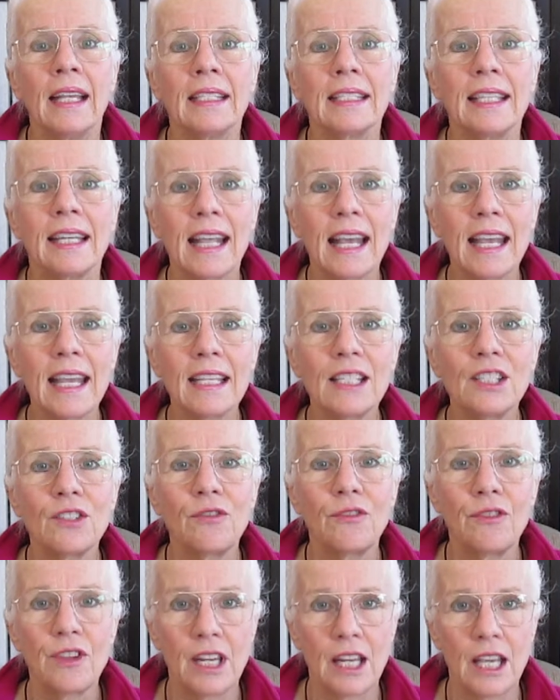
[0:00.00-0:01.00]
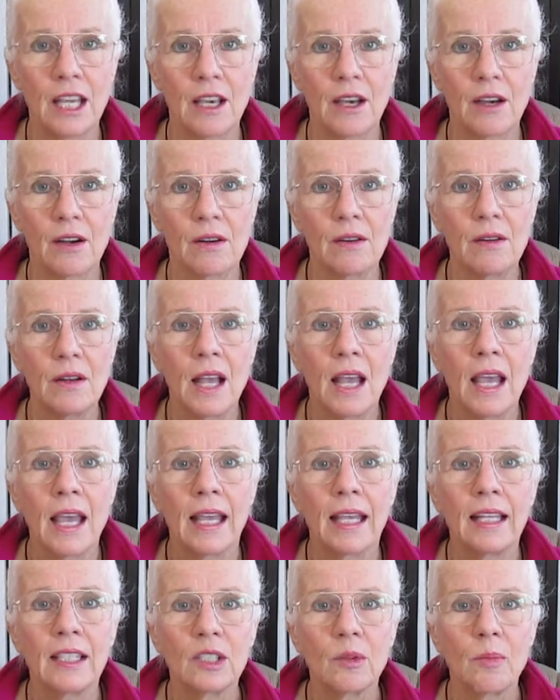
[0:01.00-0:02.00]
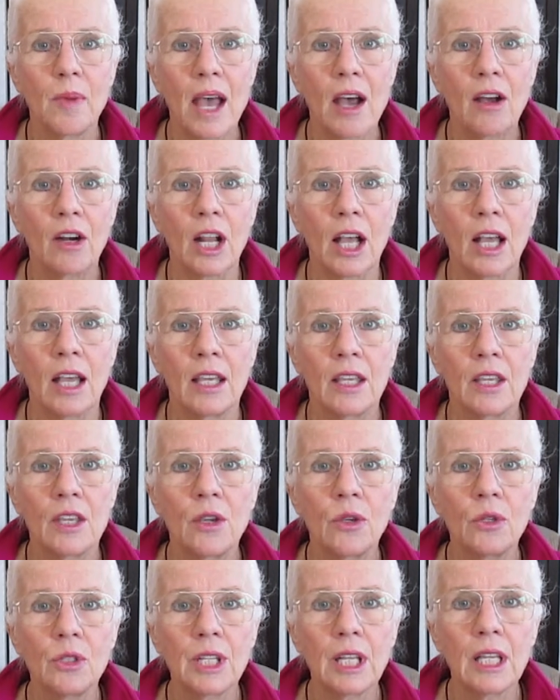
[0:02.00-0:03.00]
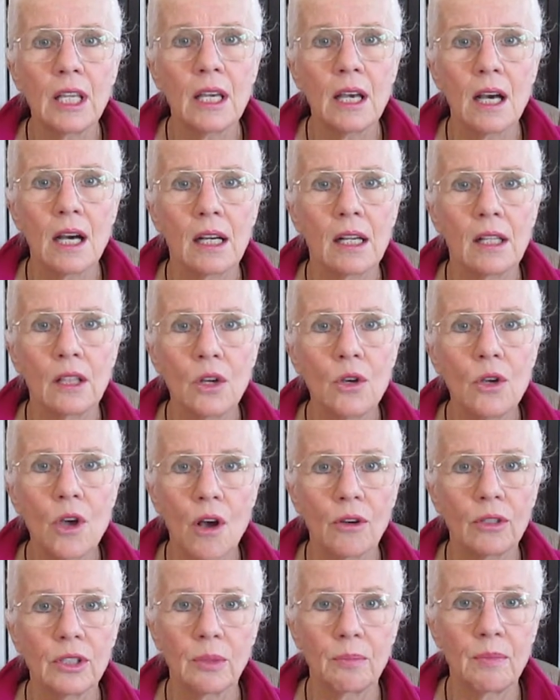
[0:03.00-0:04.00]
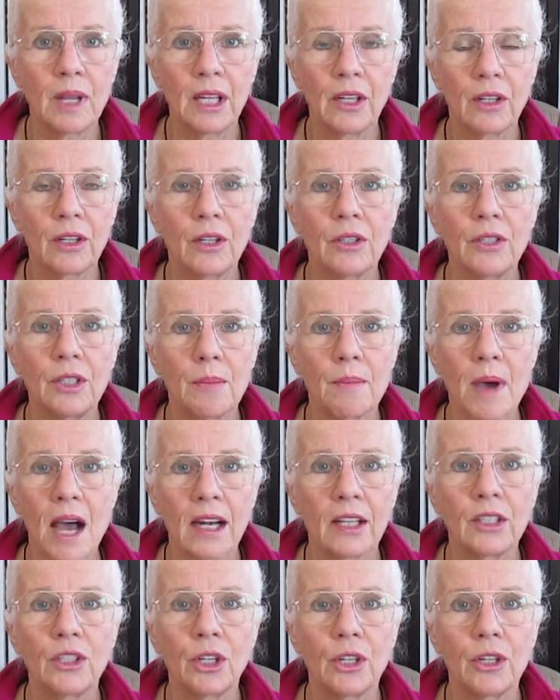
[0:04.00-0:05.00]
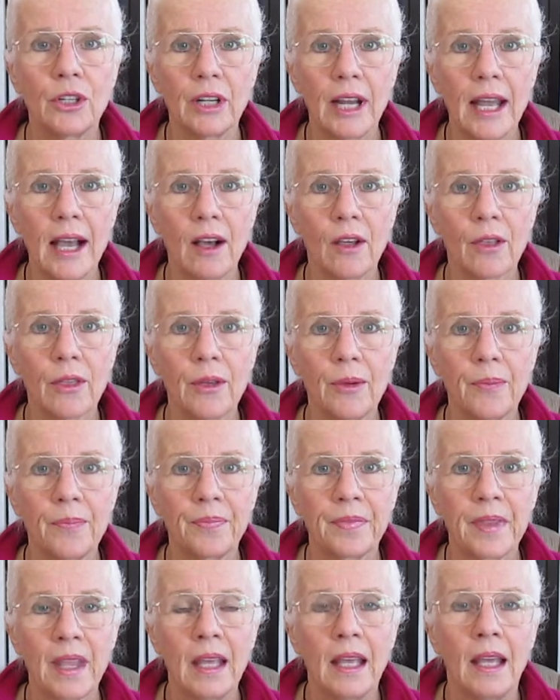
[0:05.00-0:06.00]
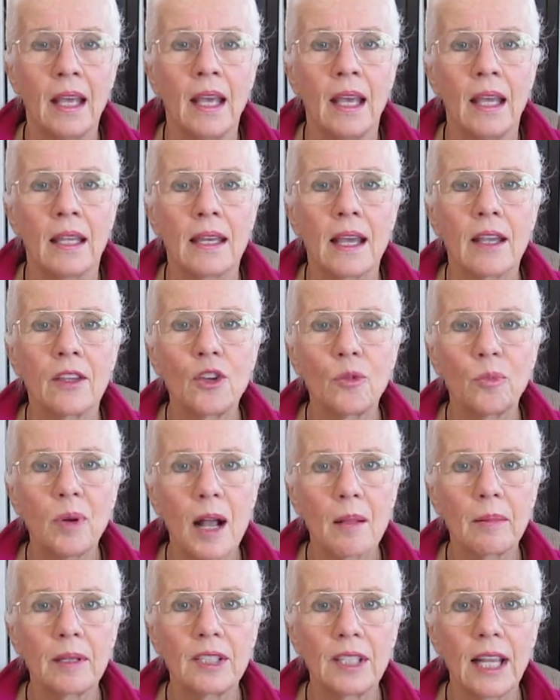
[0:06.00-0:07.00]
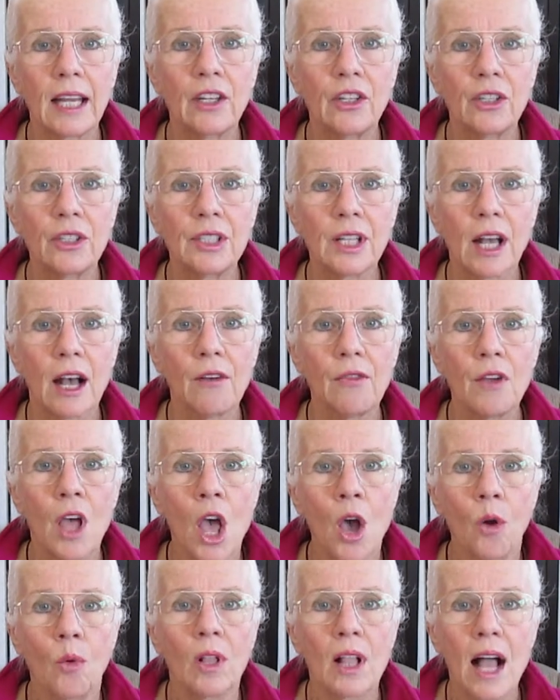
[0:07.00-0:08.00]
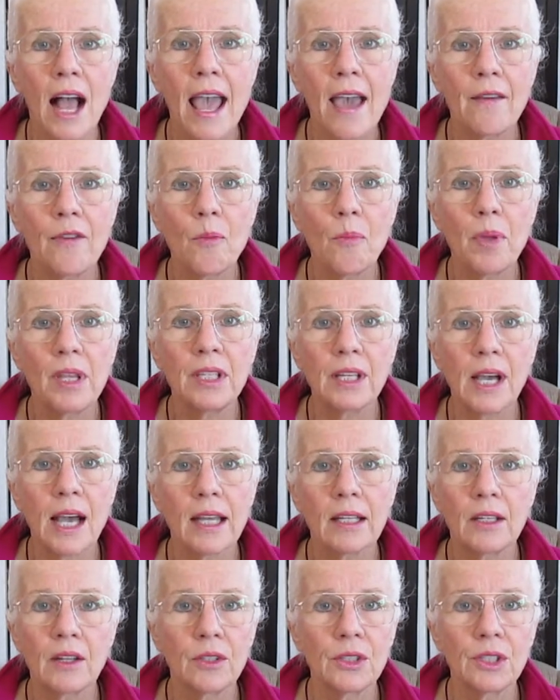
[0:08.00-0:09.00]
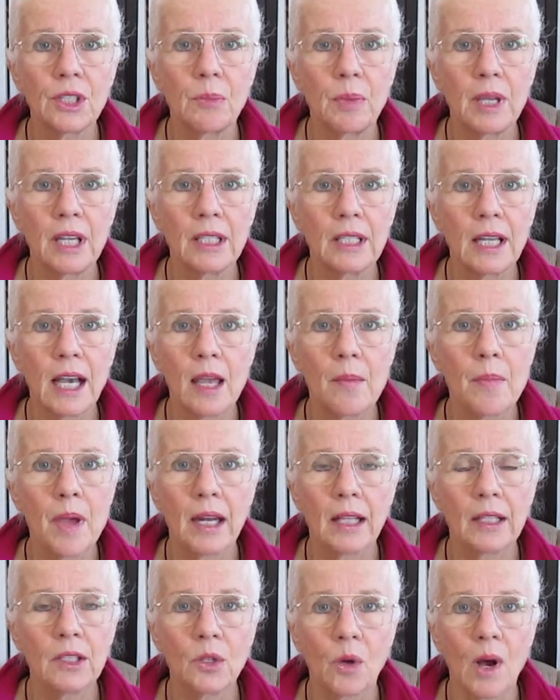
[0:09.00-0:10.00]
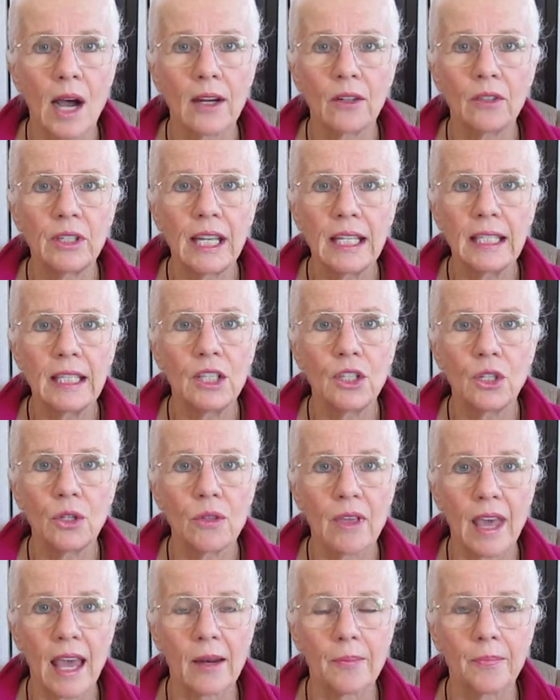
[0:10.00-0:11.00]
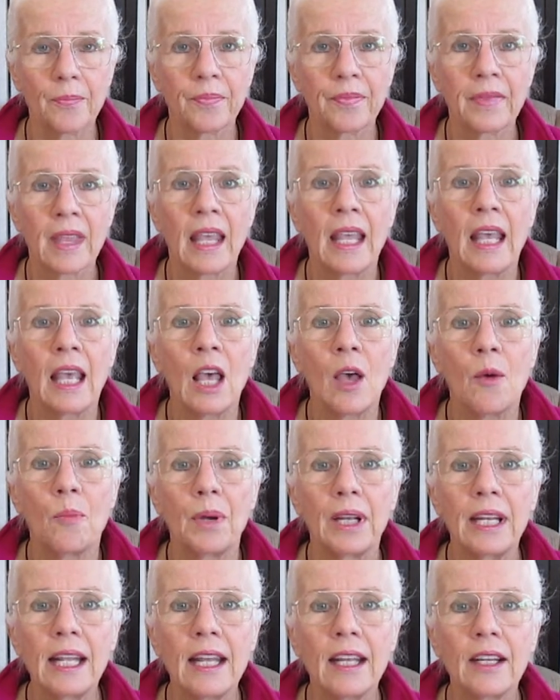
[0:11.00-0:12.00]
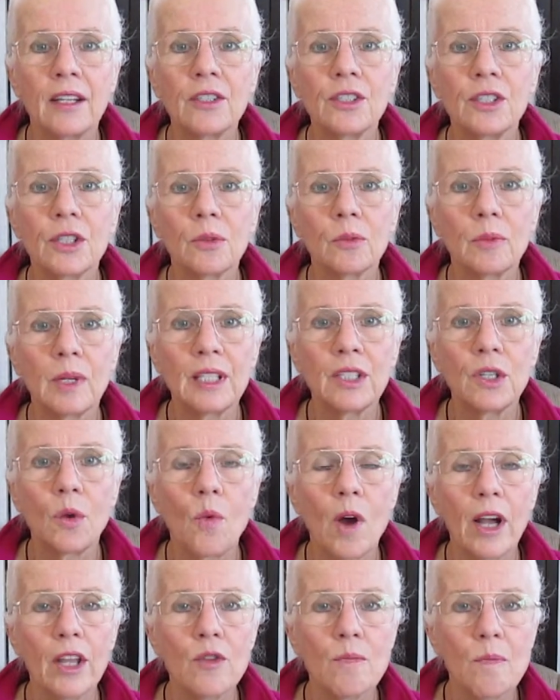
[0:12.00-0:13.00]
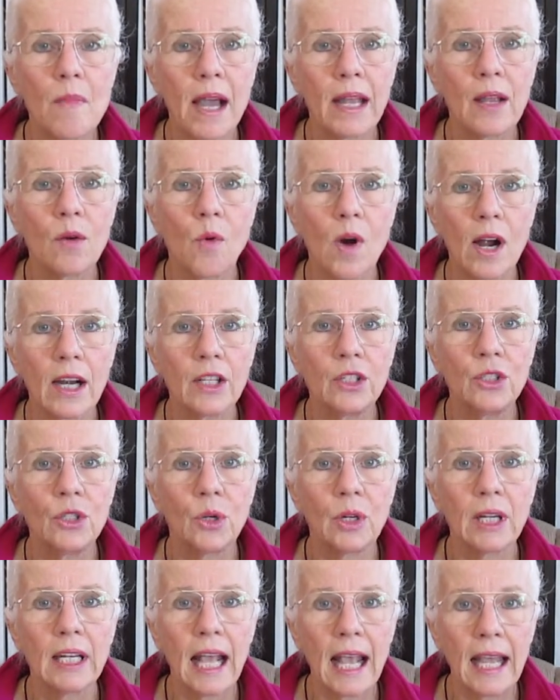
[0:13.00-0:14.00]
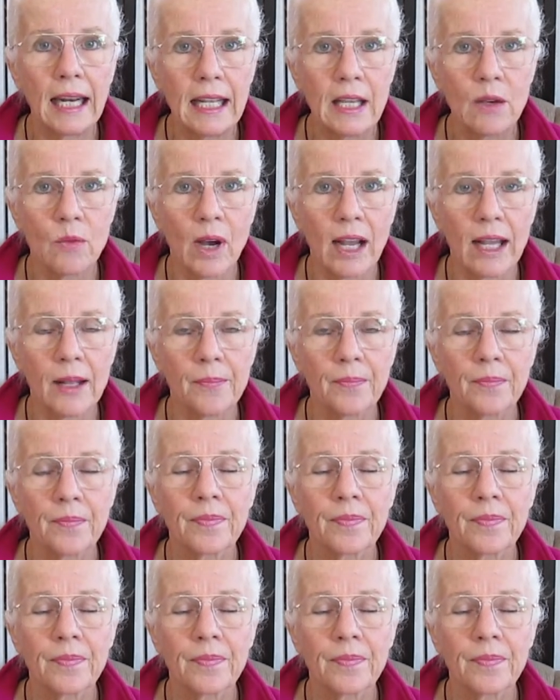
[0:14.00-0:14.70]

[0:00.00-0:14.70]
Today's video is about using a glucose meter to monitor your health. Now you're probably saying to yourself, well, I haven't been diagnosed to be a diabetic, so I don't need to do that. But here's the reason why you might want to do it anyway.